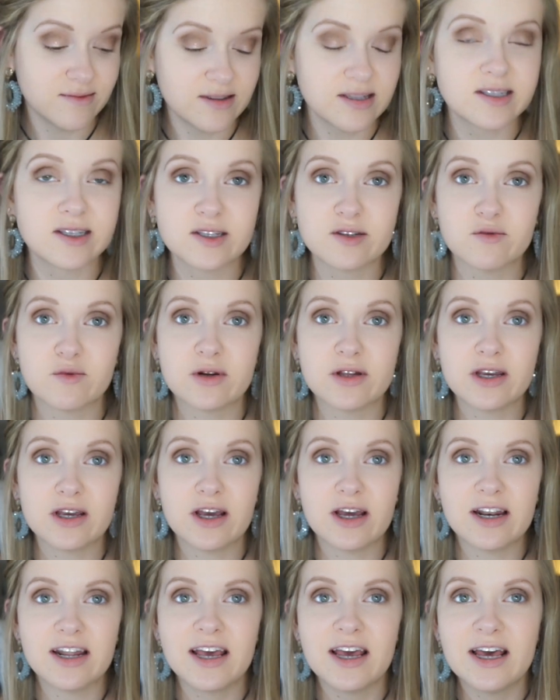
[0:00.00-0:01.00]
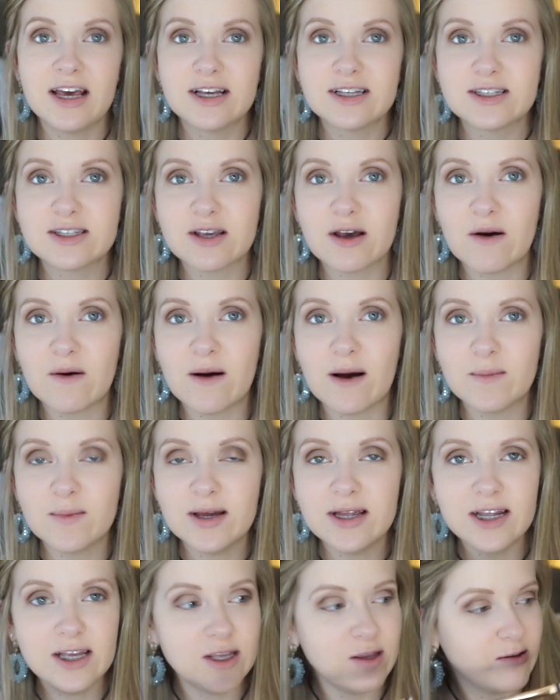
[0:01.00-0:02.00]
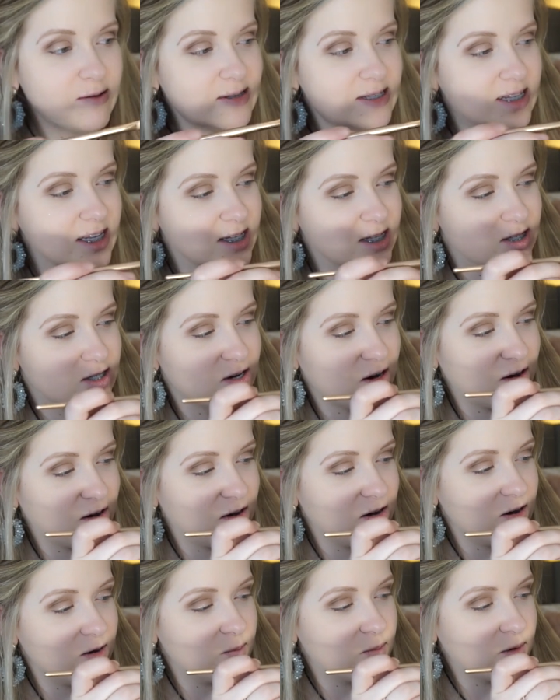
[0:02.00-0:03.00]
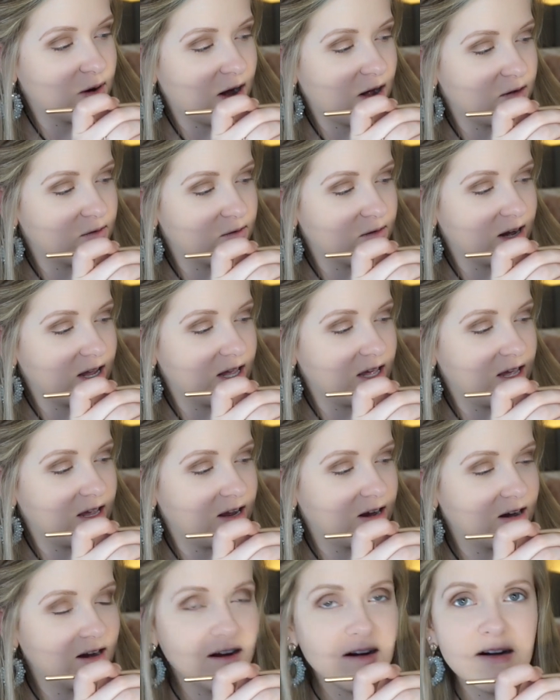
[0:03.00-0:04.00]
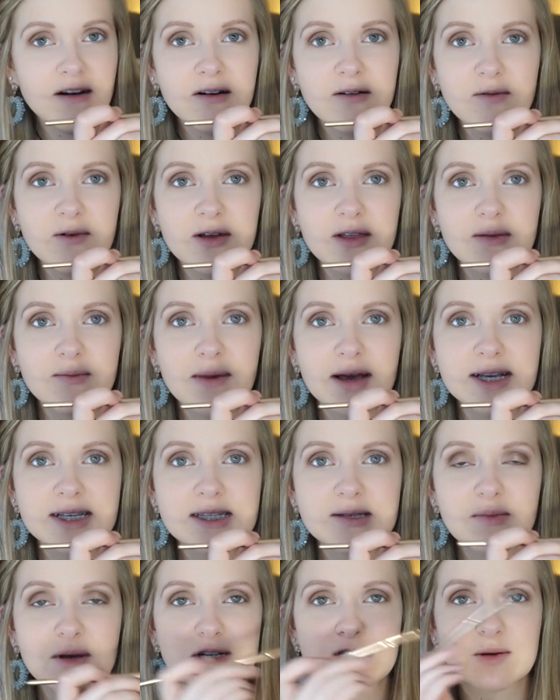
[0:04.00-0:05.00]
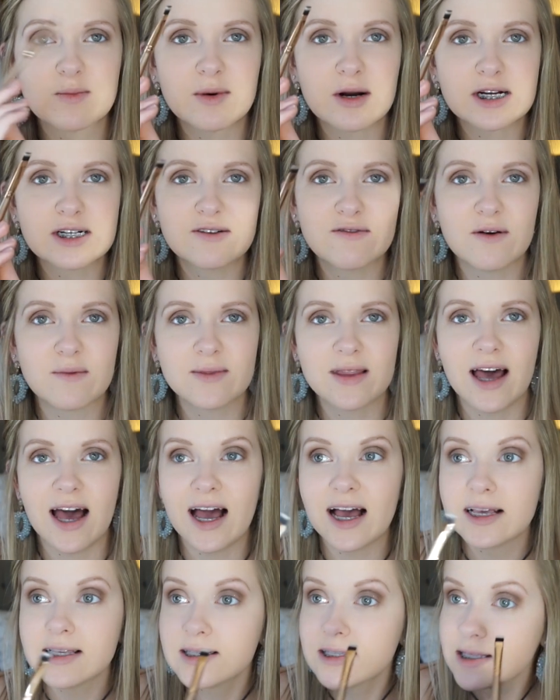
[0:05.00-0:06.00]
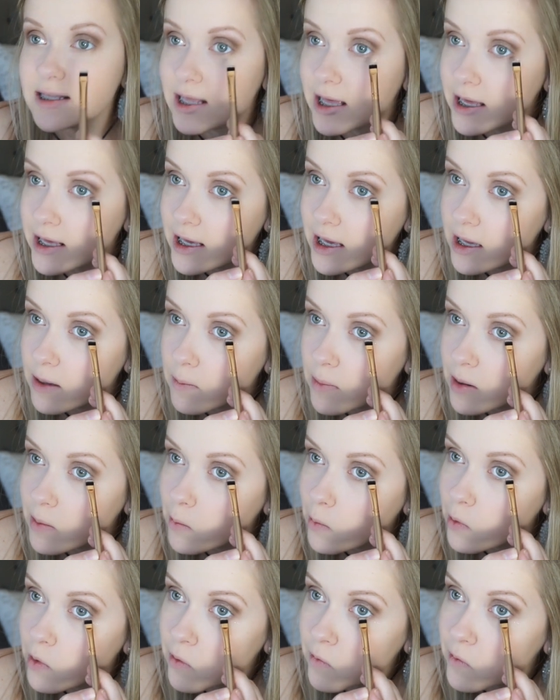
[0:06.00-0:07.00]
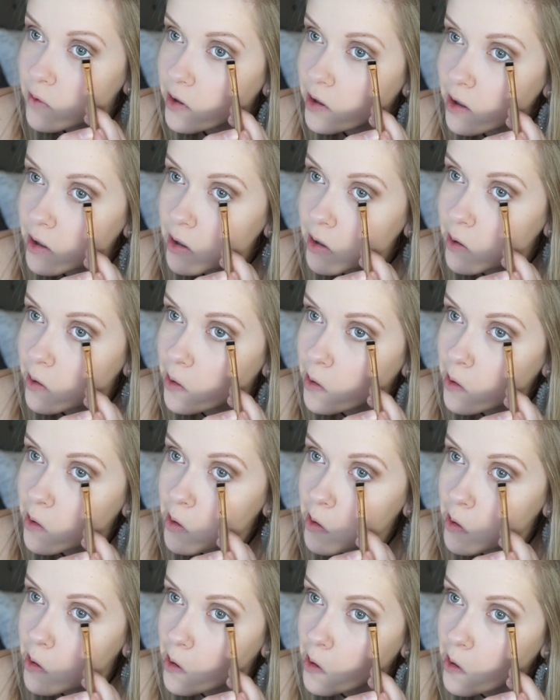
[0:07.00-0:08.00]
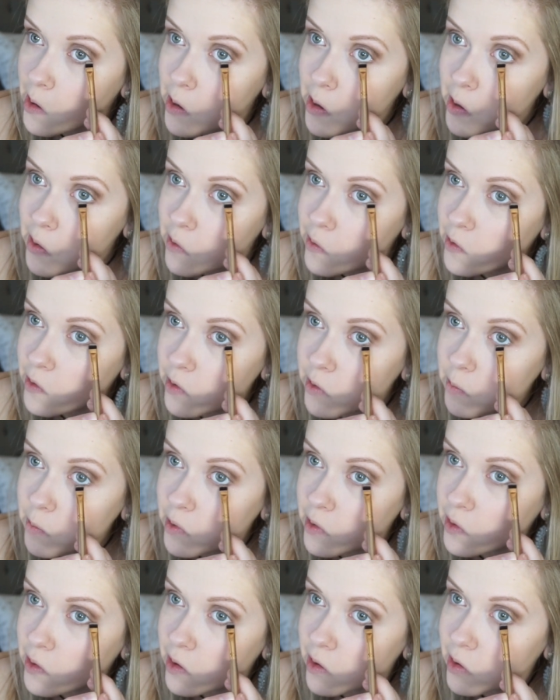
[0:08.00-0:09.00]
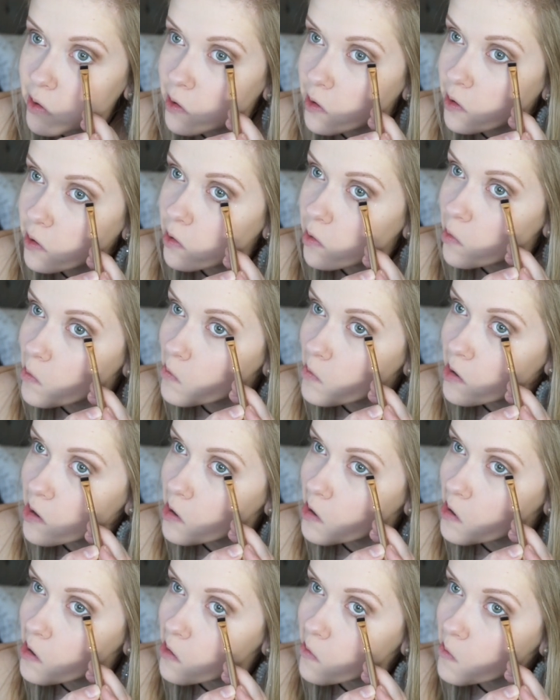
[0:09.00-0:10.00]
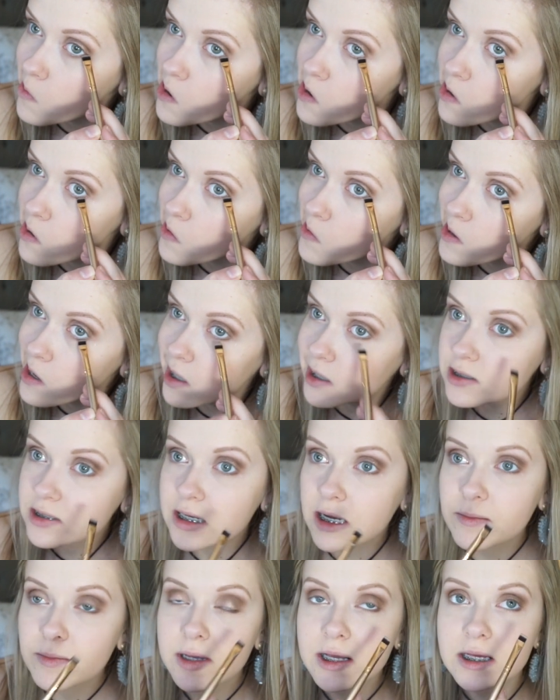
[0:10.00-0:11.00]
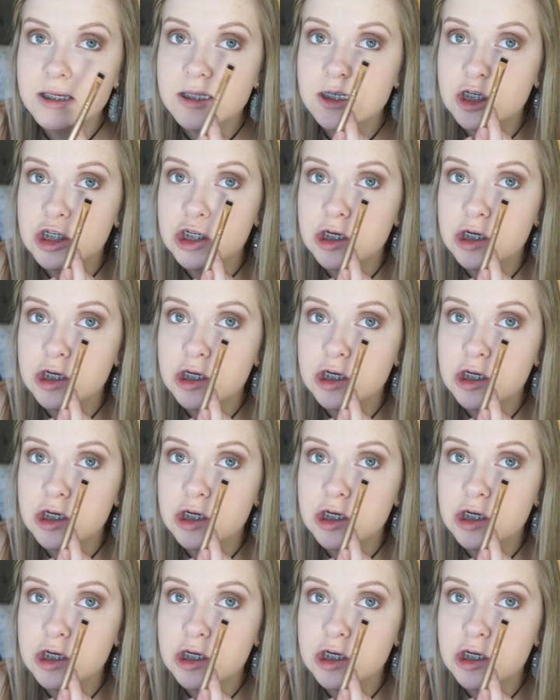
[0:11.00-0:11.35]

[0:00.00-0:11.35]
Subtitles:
This is really good. So I'm gonna use this darker brown right here with my smudger brush from the Eye Slay Kit by Morphe. Just put a little bit right on the outside because the